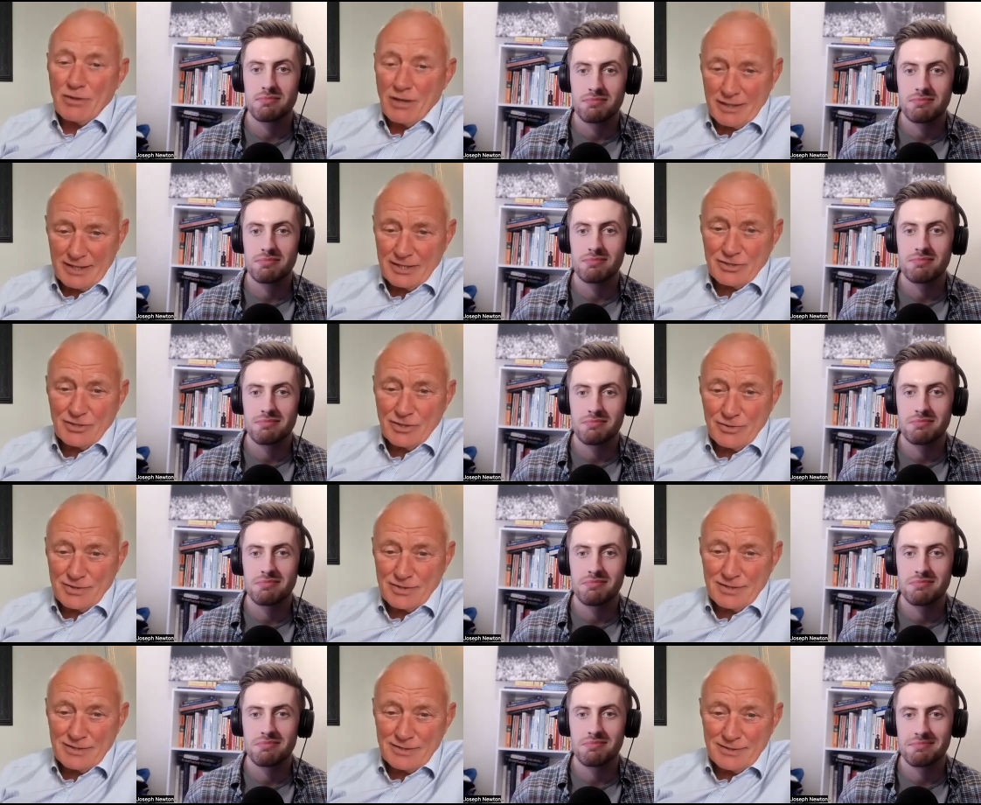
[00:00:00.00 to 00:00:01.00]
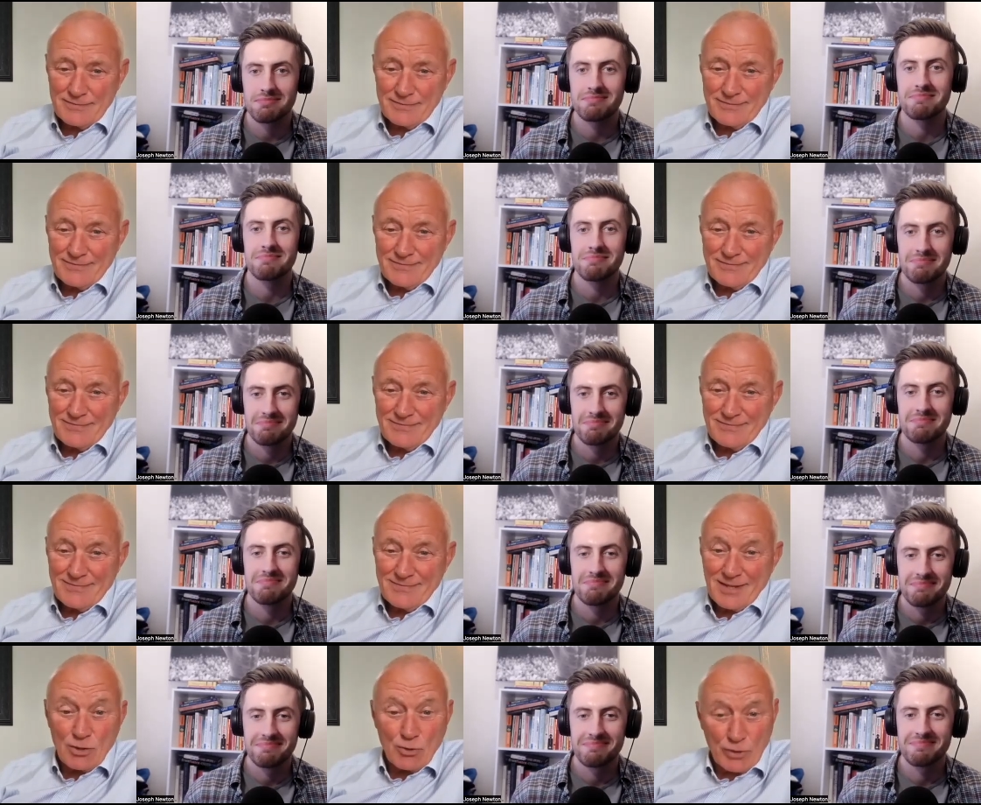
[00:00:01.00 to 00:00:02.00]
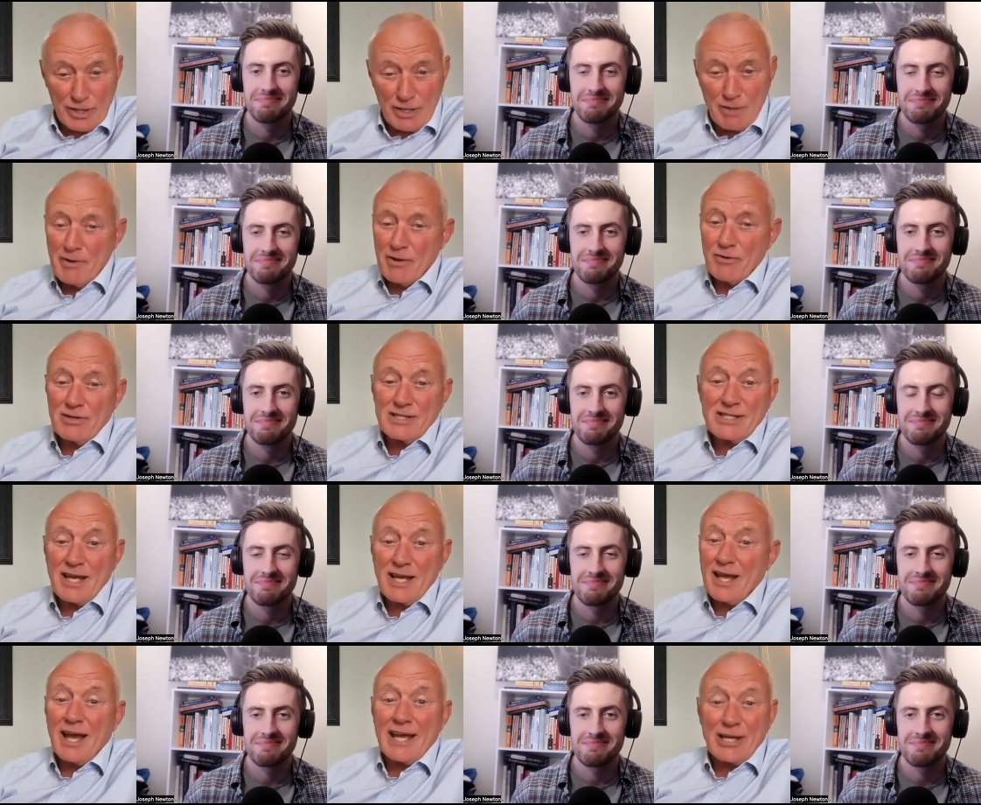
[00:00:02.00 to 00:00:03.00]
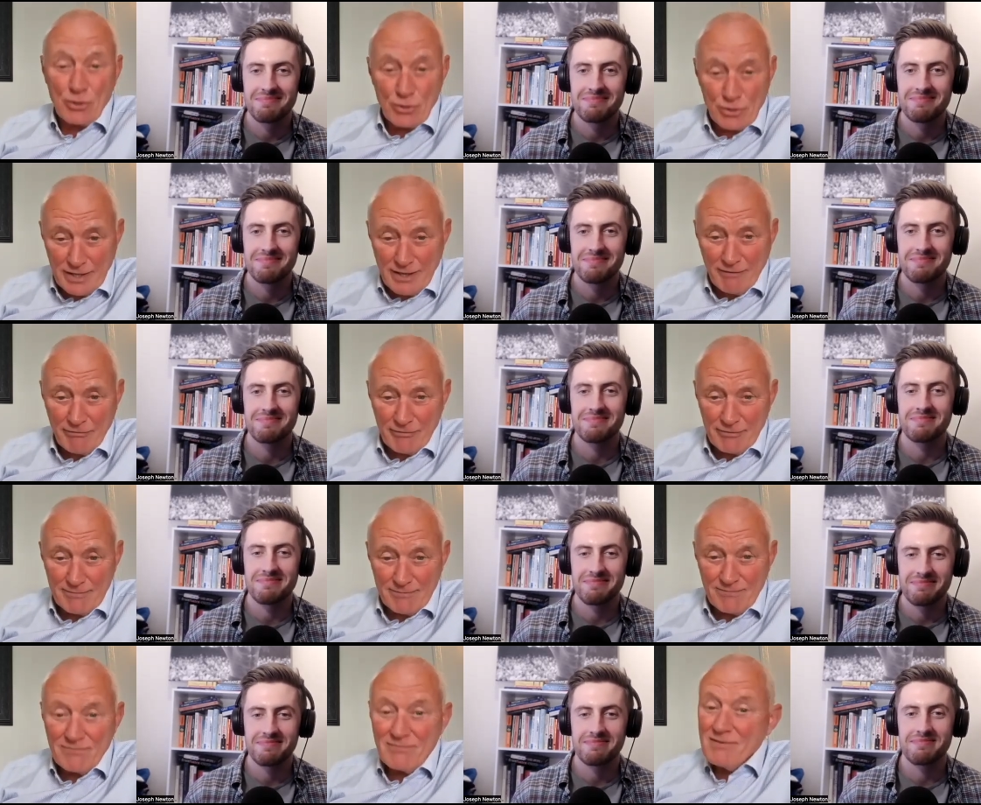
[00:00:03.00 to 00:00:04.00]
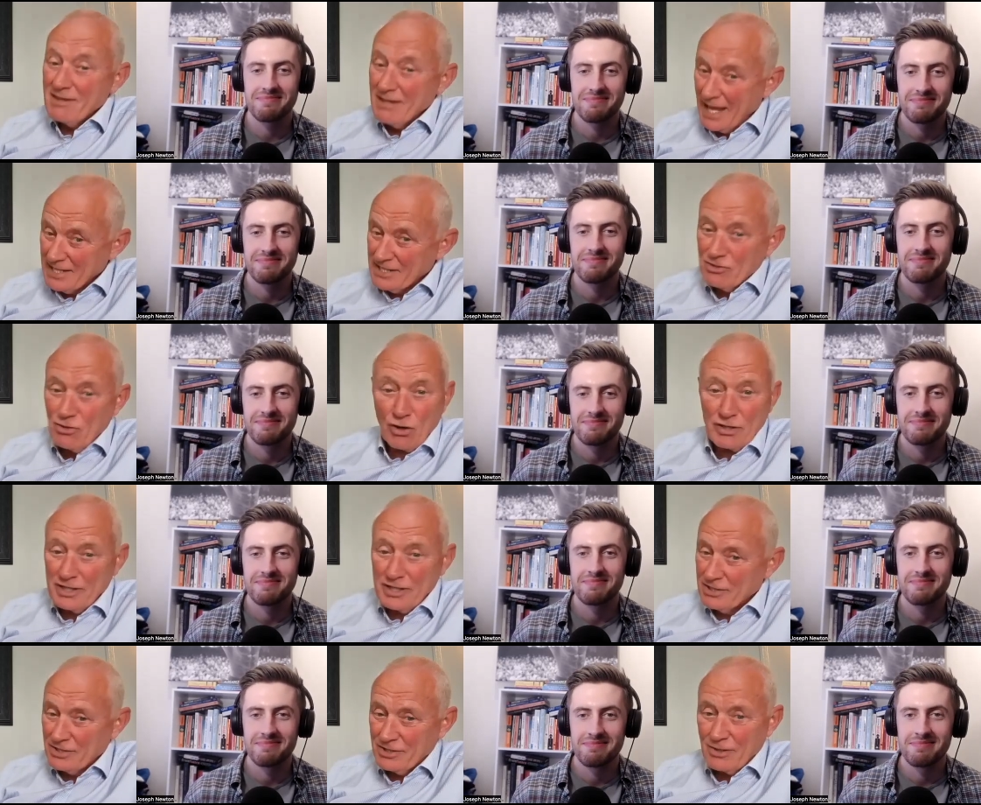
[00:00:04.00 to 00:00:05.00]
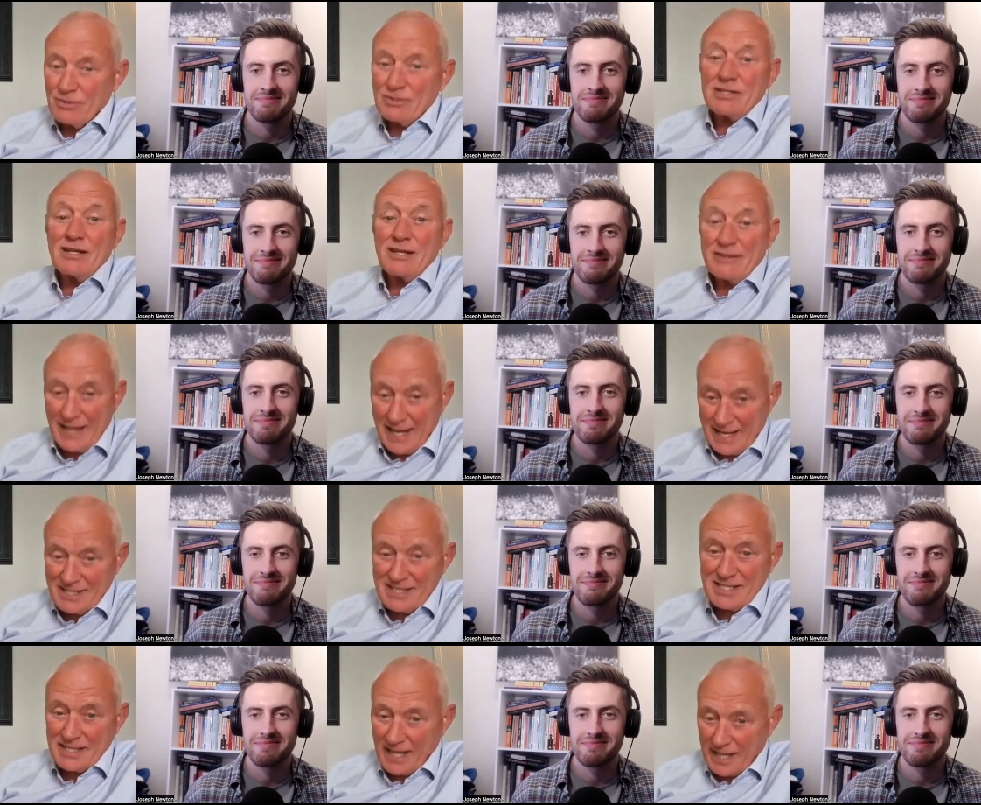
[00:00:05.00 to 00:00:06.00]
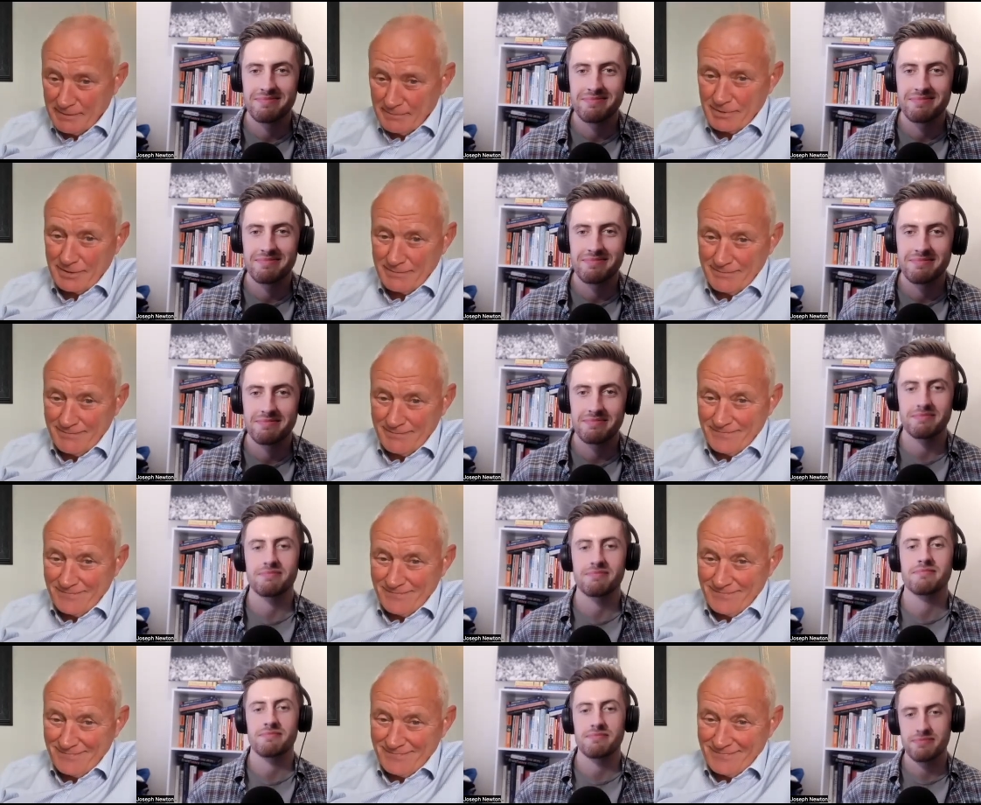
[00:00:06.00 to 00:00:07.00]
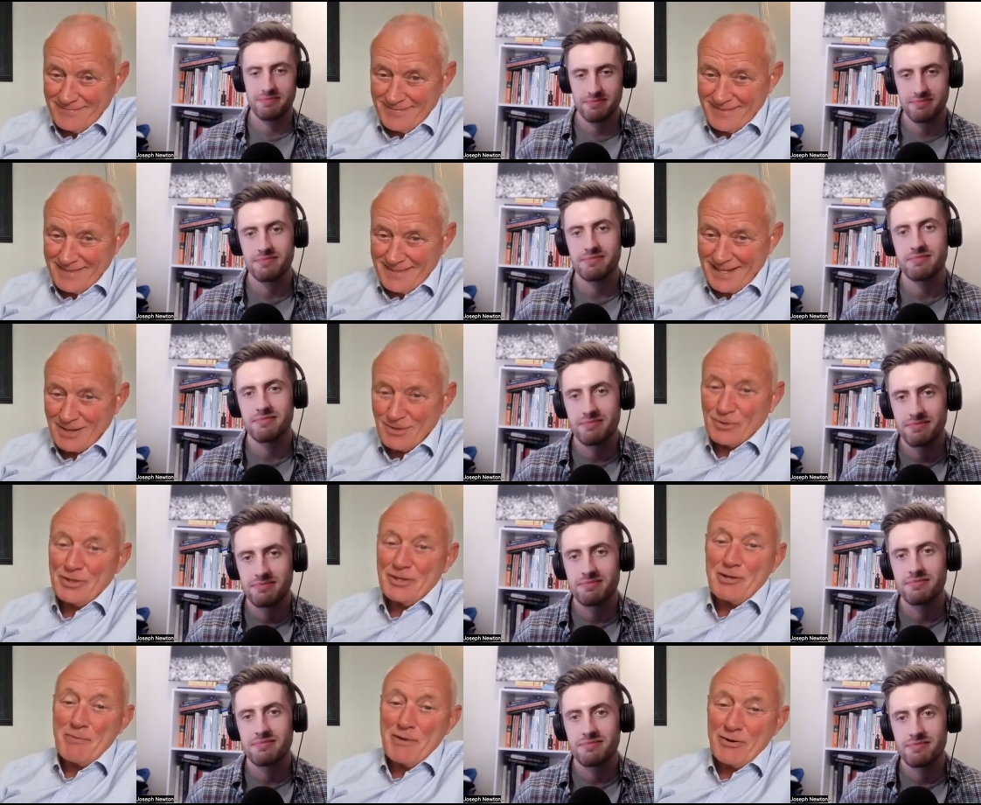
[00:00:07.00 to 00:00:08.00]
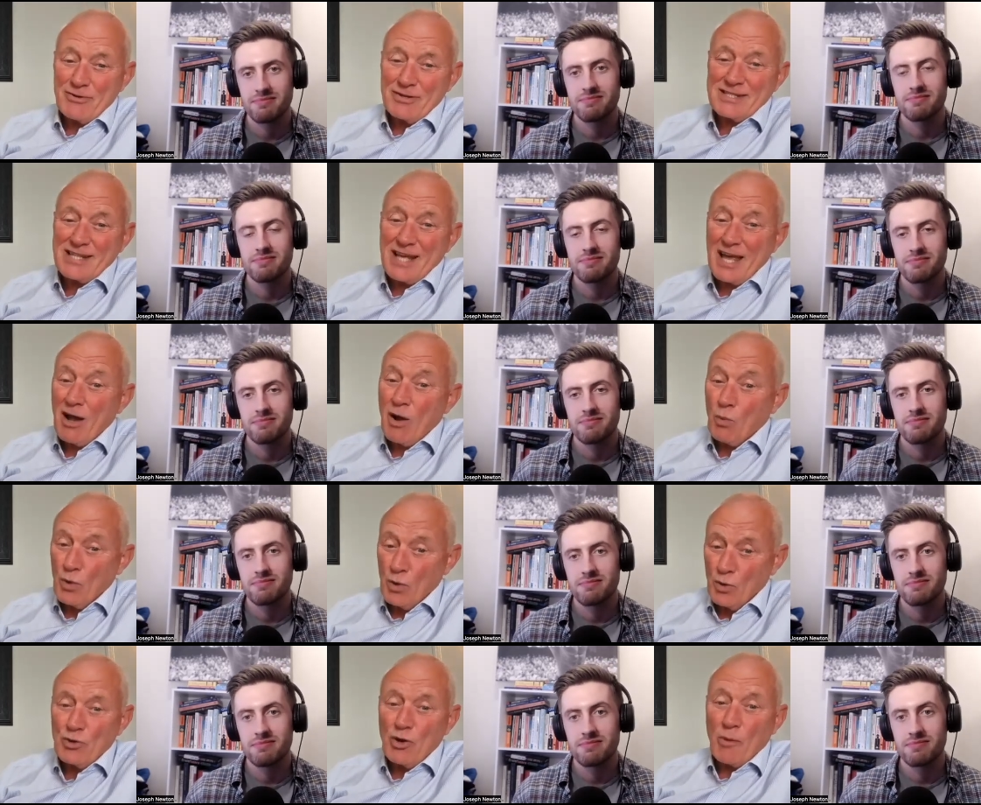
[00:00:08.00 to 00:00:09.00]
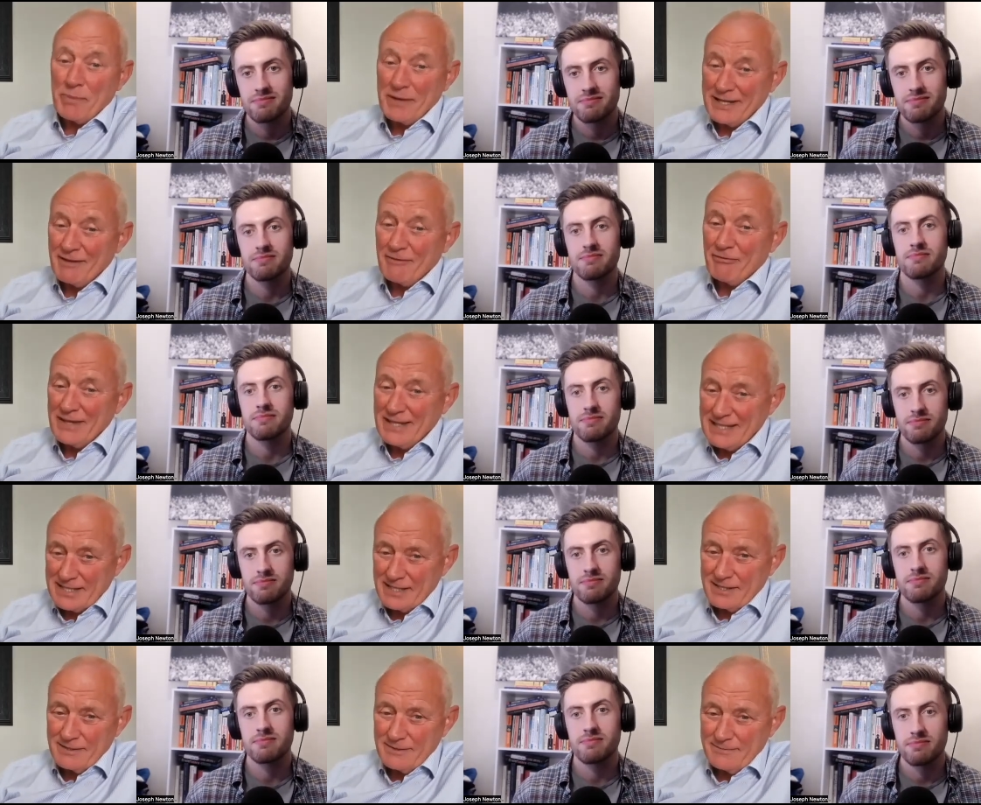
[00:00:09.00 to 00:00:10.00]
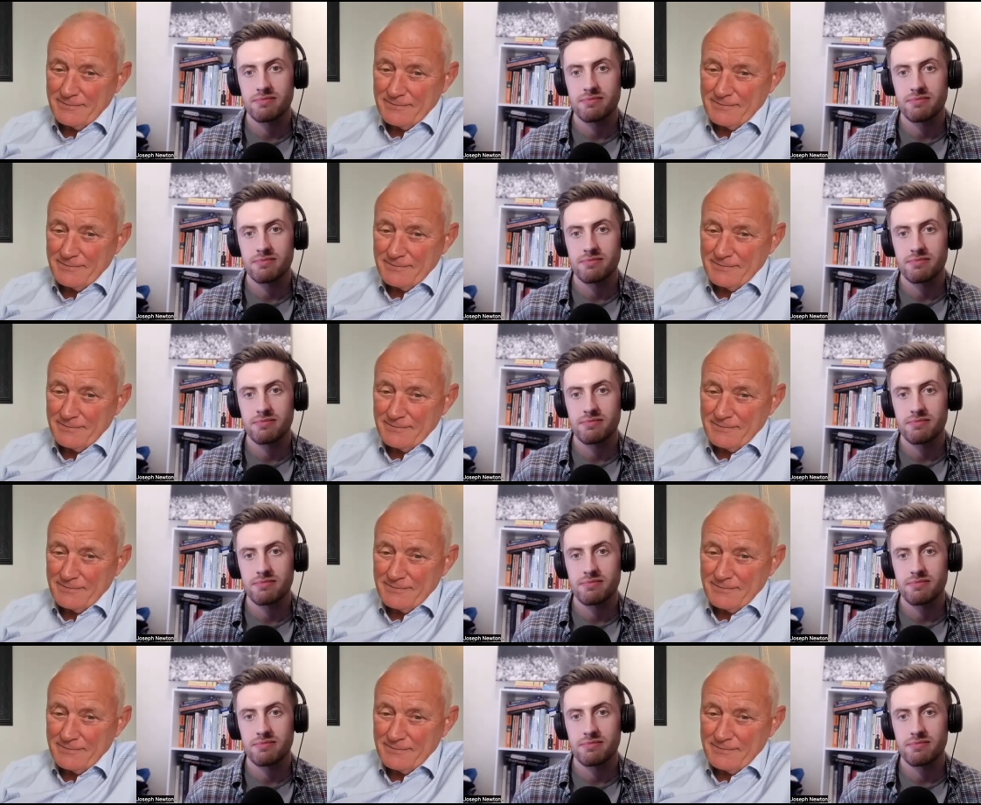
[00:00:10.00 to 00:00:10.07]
Speaker 1: like excuses. I look in the mirror and say, I ain't good enough. That's not an excuse, that's a statement. I look in the mirror and say, I will not be defeated